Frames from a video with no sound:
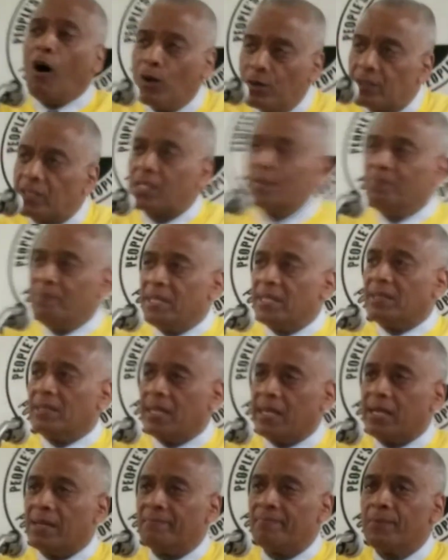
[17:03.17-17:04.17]

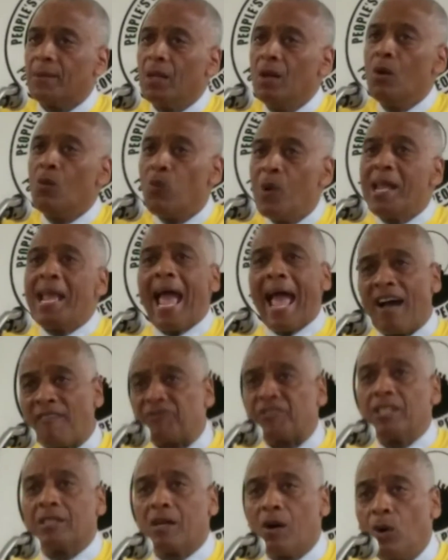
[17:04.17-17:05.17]
Ultimately, we
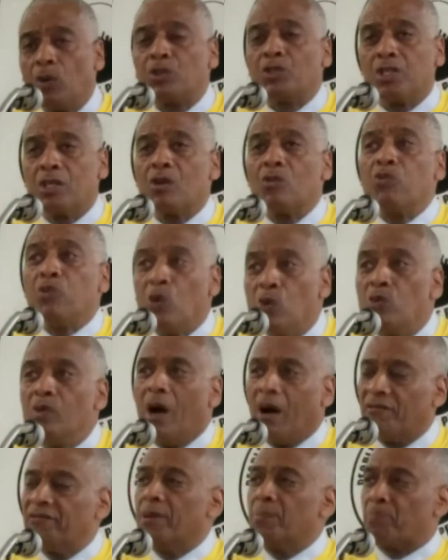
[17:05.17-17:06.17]
have to go to the
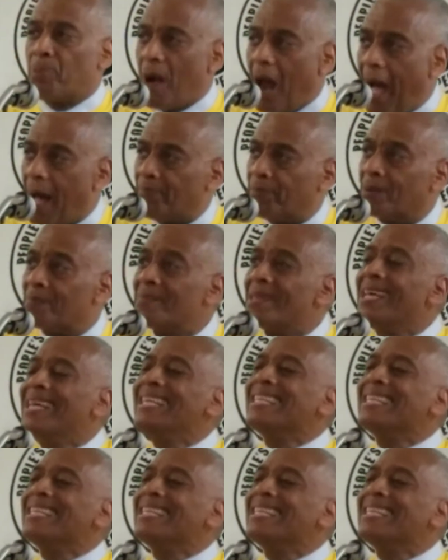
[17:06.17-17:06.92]
root of the problem.